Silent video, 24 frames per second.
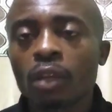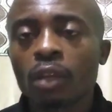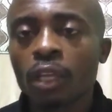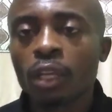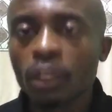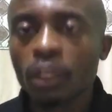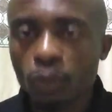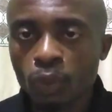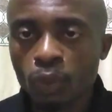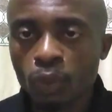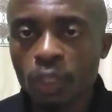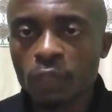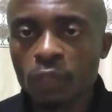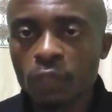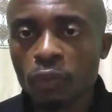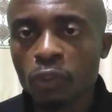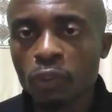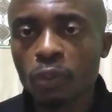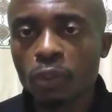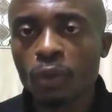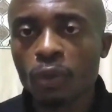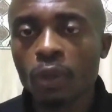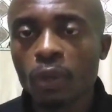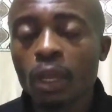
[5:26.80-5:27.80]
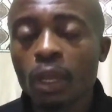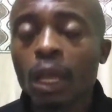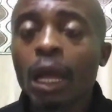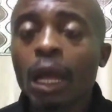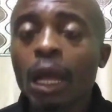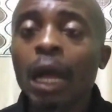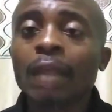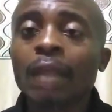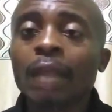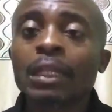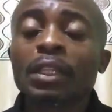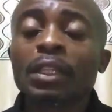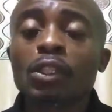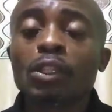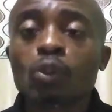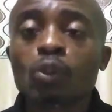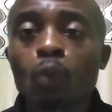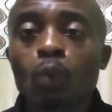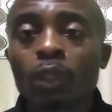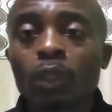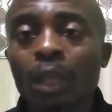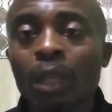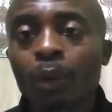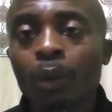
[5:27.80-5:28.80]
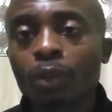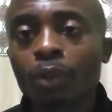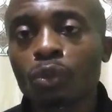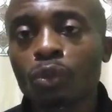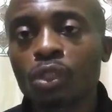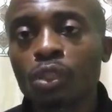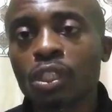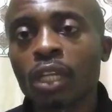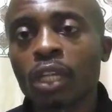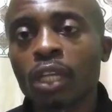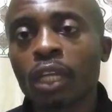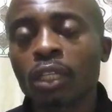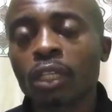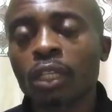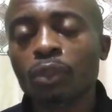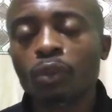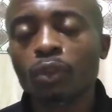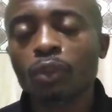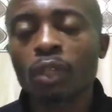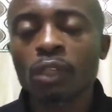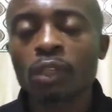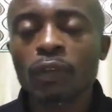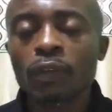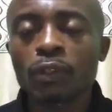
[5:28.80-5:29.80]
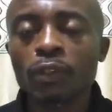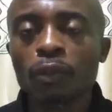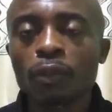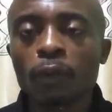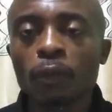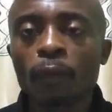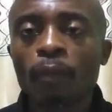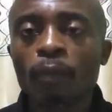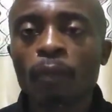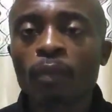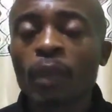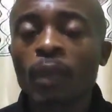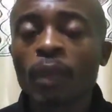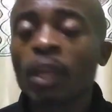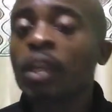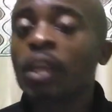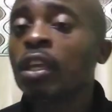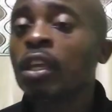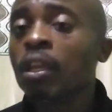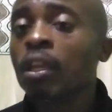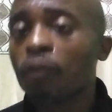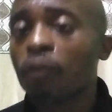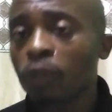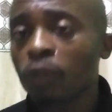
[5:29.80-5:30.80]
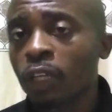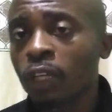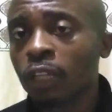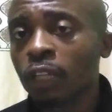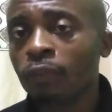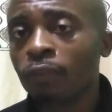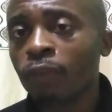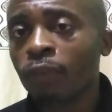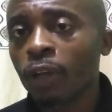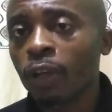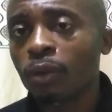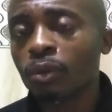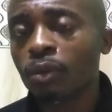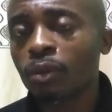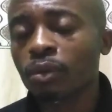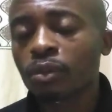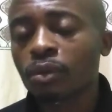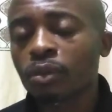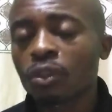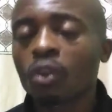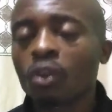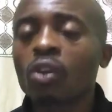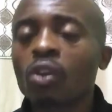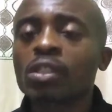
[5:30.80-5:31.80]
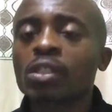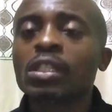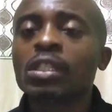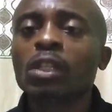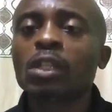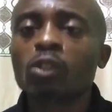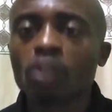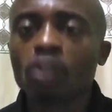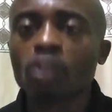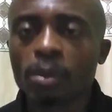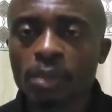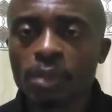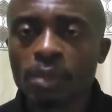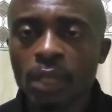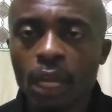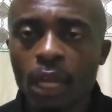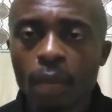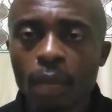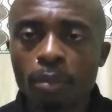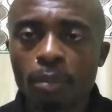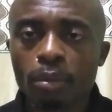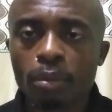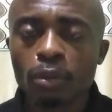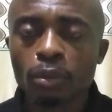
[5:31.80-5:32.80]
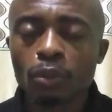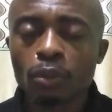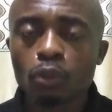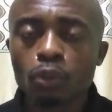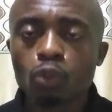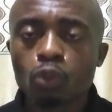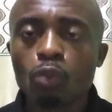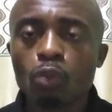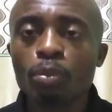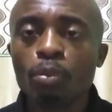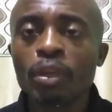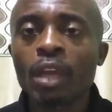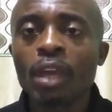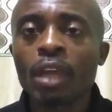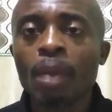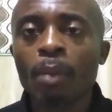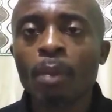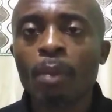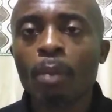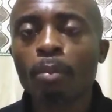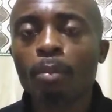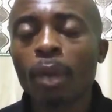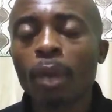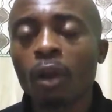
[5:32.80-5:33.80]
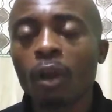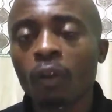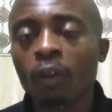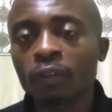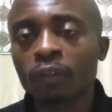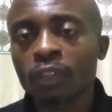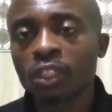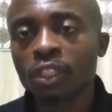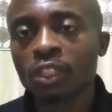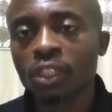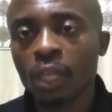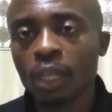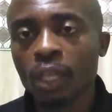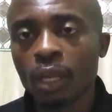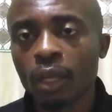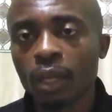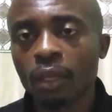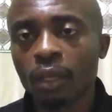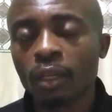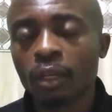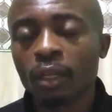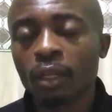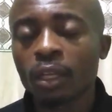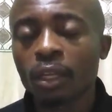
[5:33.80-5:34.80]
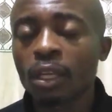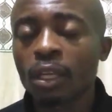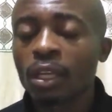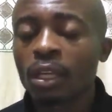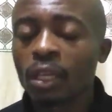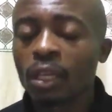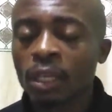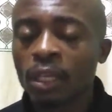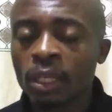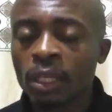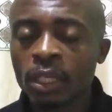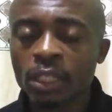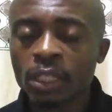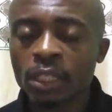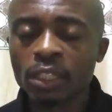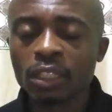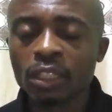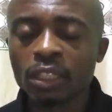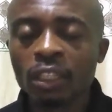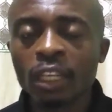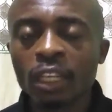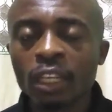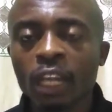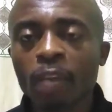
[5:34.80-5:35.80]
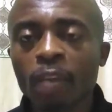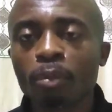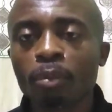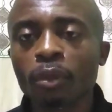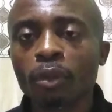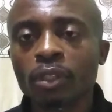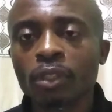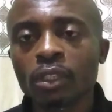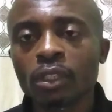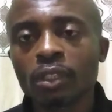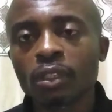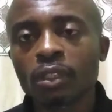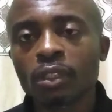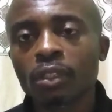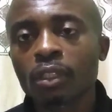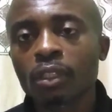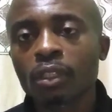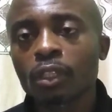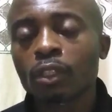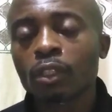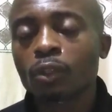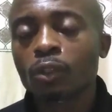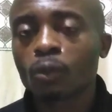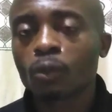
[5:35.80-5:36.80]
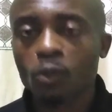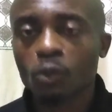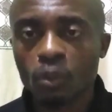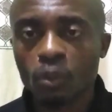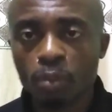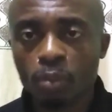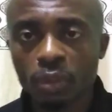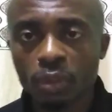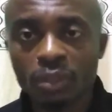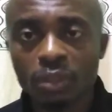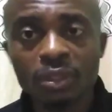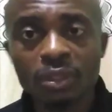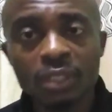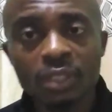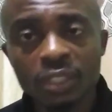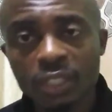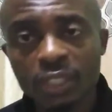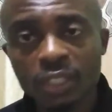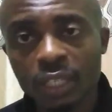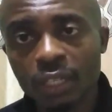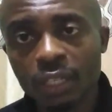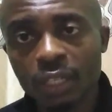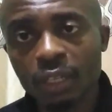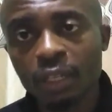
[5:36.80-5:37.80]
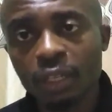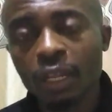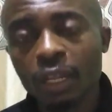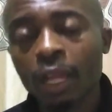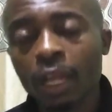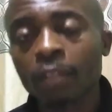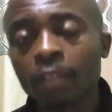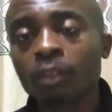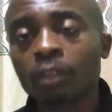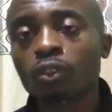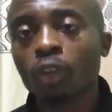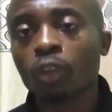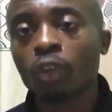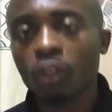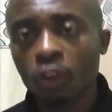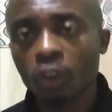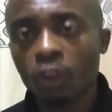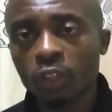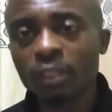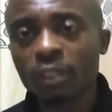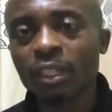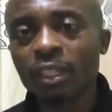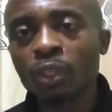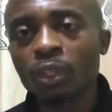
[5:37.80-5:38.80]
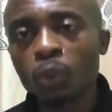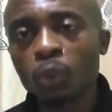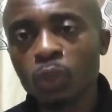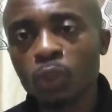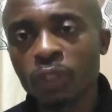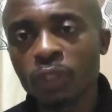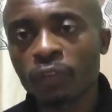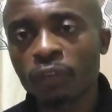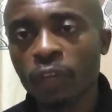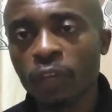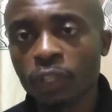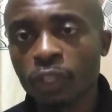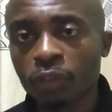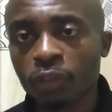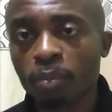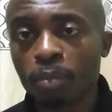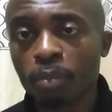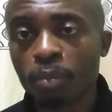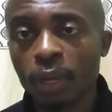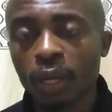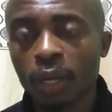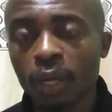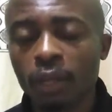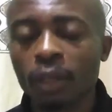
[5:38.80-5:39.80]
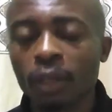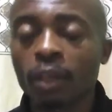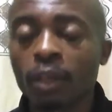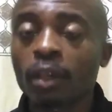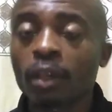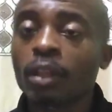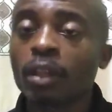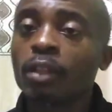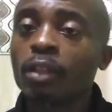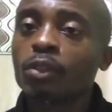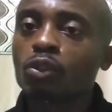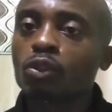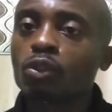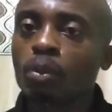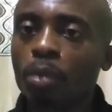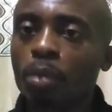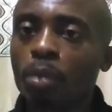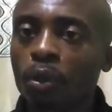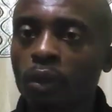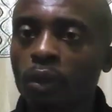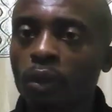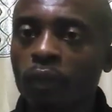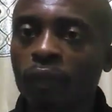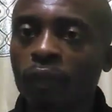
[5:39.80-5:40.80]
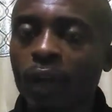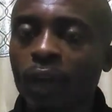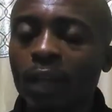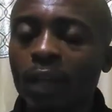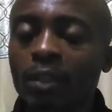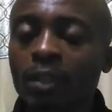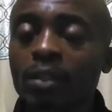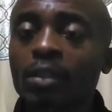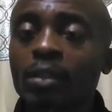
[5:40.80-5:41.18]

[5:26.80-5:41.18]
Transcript: in today's video. And that is what I want to share in today's video. If you get value, consider to subscribe to be a member of this channel. Hit the like button to support this channel and turn on the notification bell to be notified